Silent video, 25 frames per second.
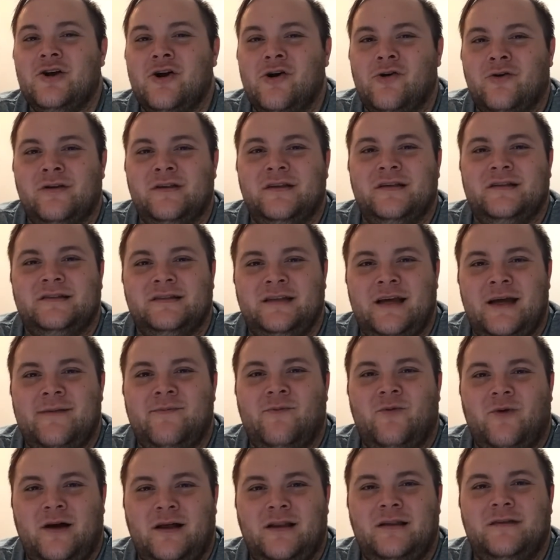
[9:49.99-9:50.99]
go to the same
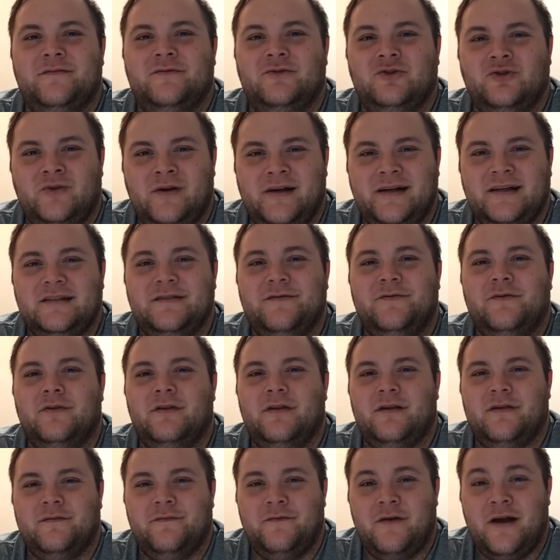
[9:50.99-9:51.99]
well of tricks for
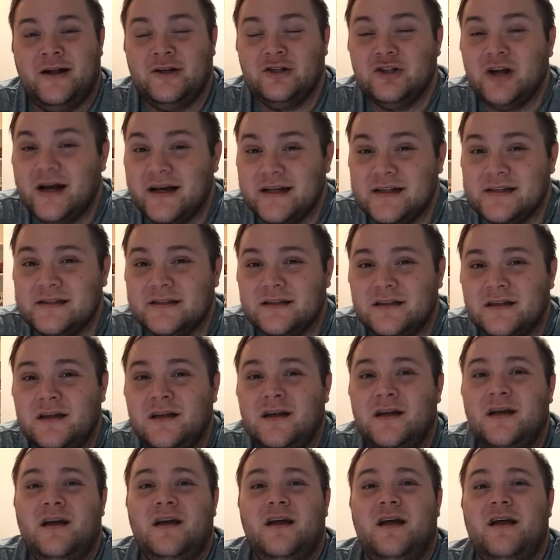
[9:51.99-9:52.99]
this franchise,
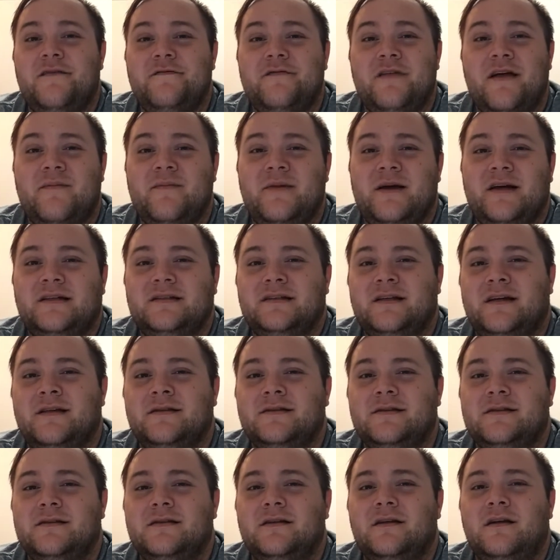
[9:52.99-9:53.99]
if that makes
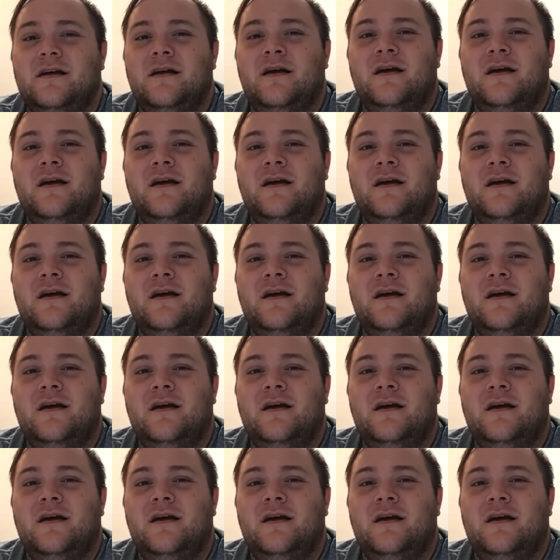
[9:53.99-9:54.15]
sense.